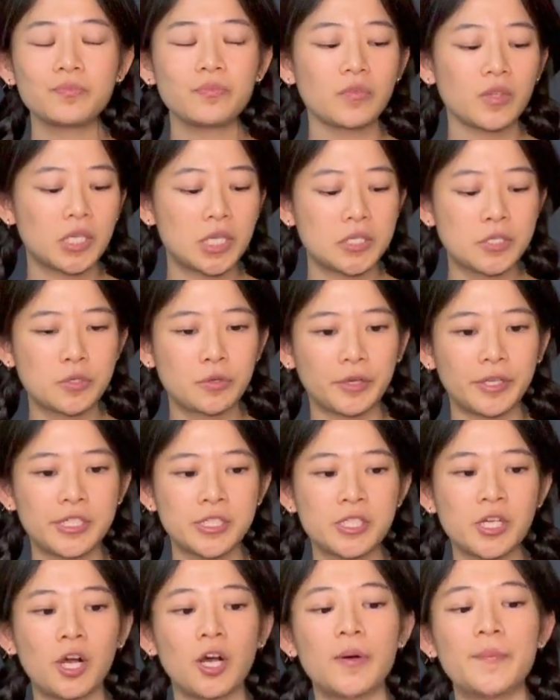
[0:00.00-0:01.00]
this green
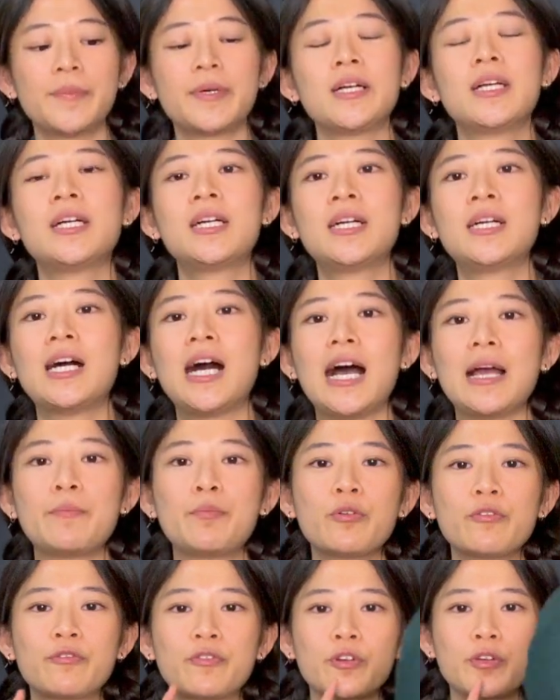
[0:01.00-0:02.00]
top, I
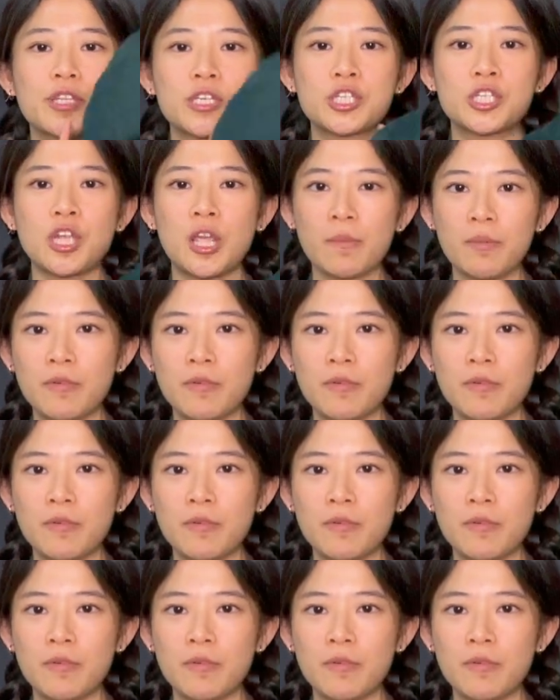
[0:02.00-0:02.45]
prefer the shape